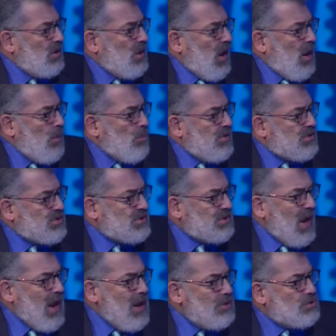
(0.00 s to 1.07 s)
can
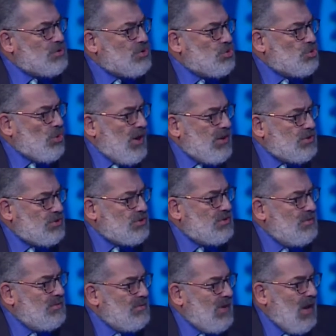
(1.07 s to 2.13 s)
withstand stress
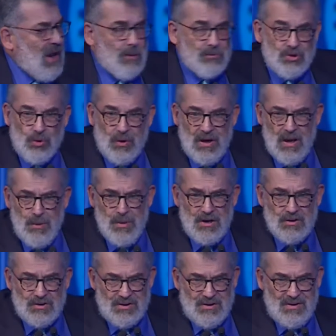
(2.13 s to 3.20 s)
up to a
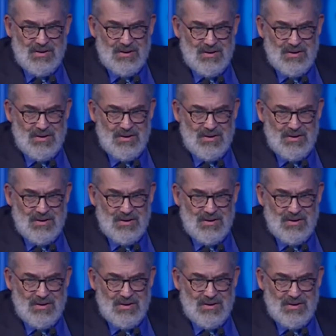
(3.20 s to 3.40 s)
limit.